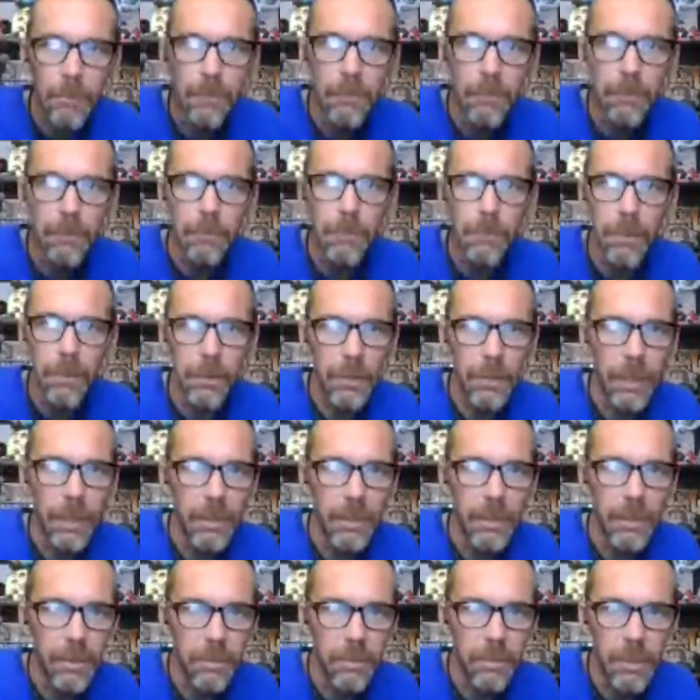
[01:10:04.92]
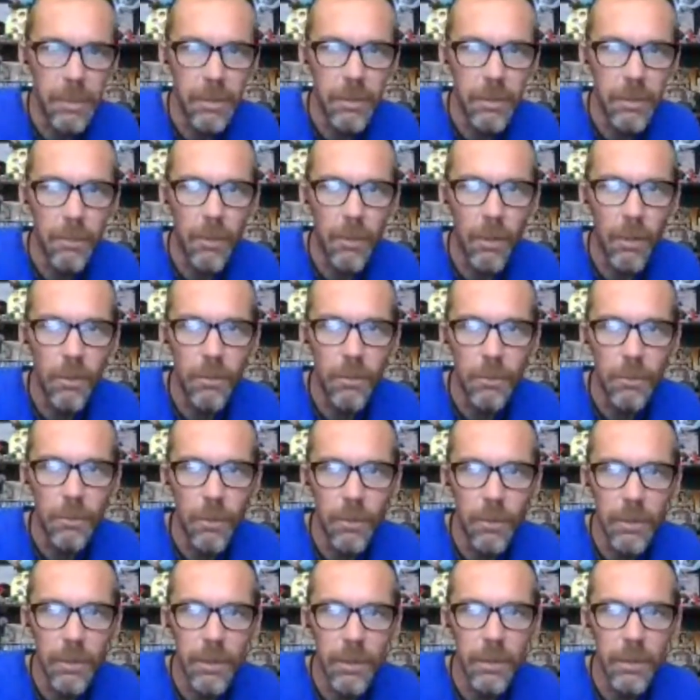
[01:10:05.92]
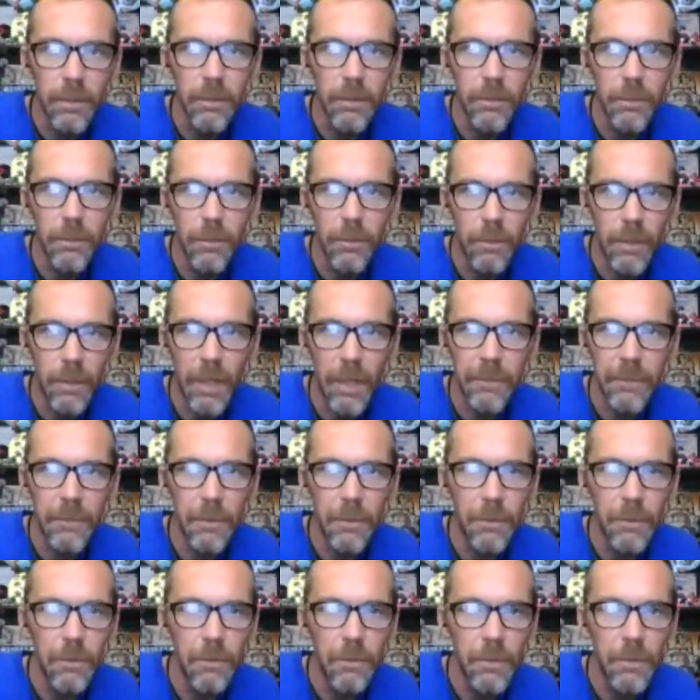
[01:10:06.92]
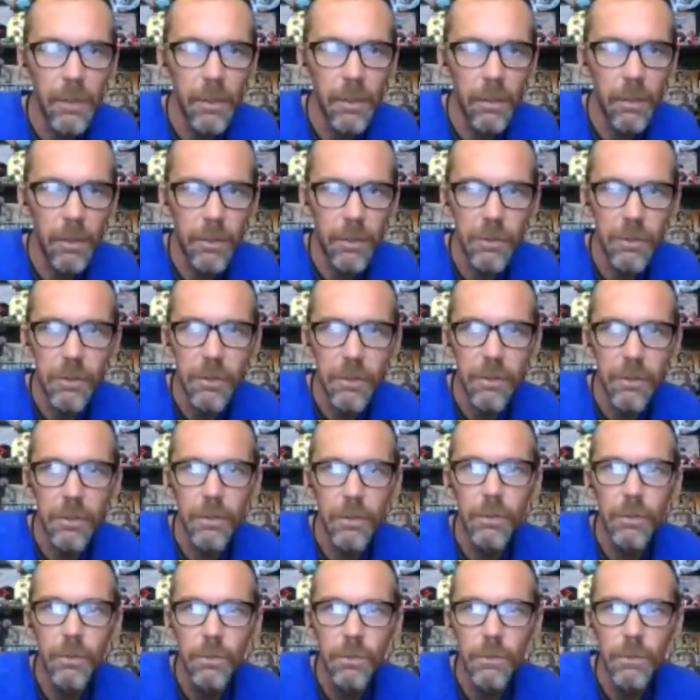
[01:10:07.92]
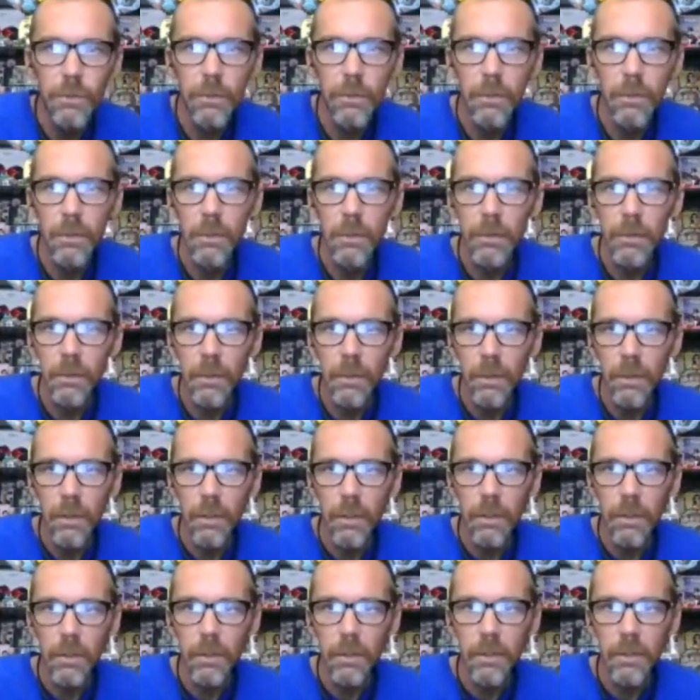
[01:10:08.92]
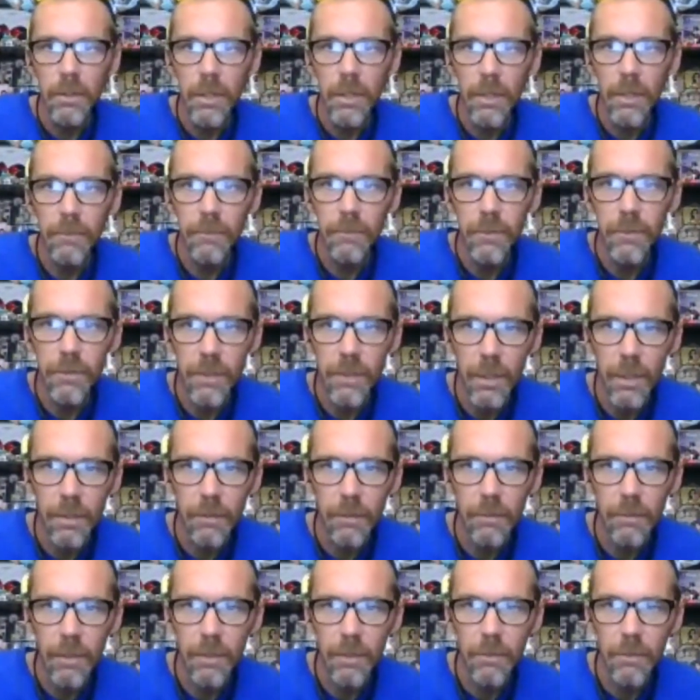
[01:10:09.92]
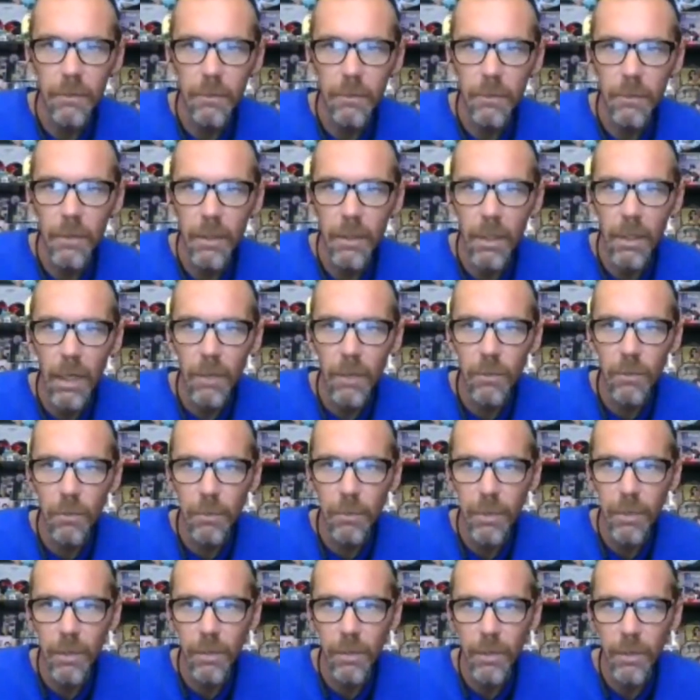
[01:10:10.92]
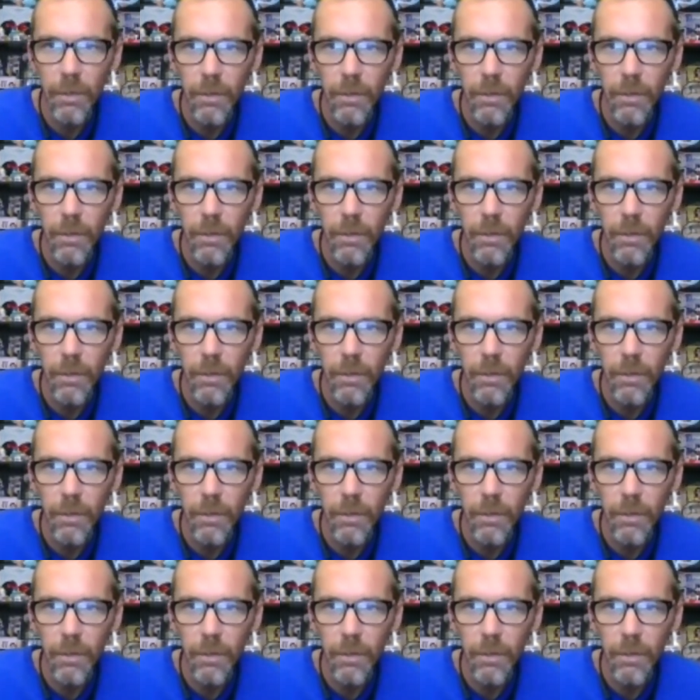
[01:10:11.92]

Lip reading: but that's going to be tomorrow morning or afternoon at lunch, noon. Definitely check her out. I will be there.